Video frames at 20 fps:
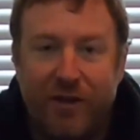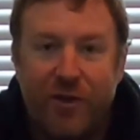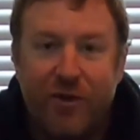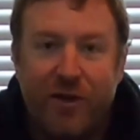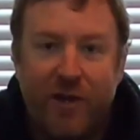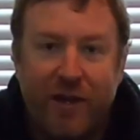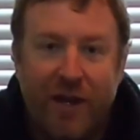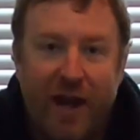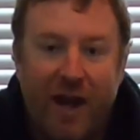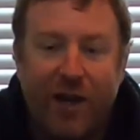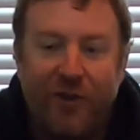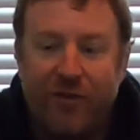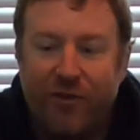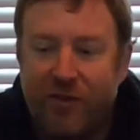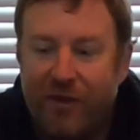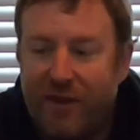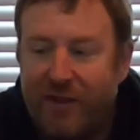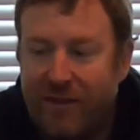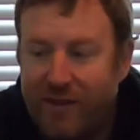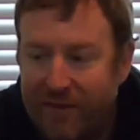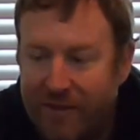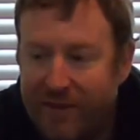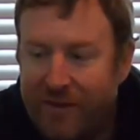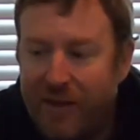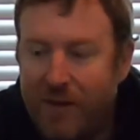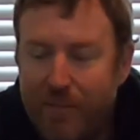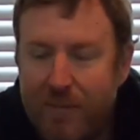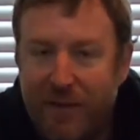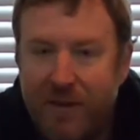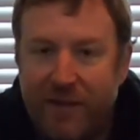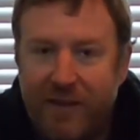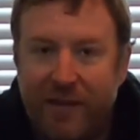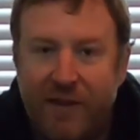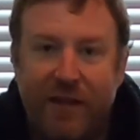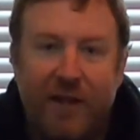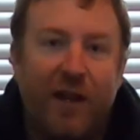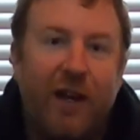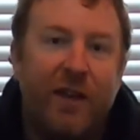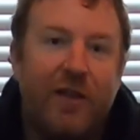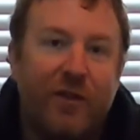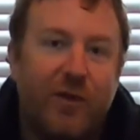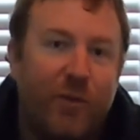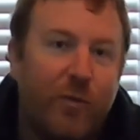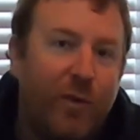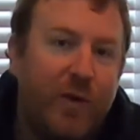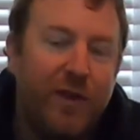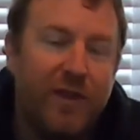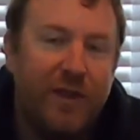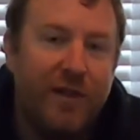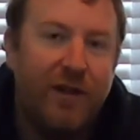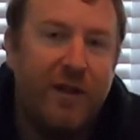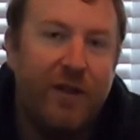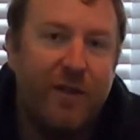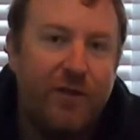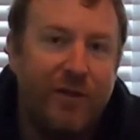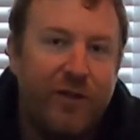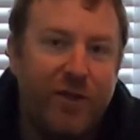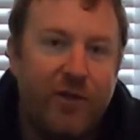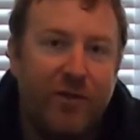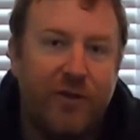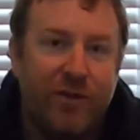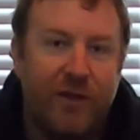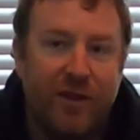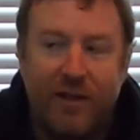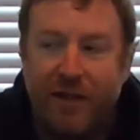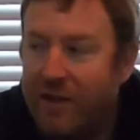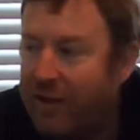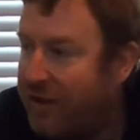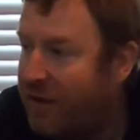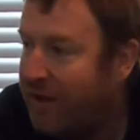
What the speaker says: You can actually zip this together with another unit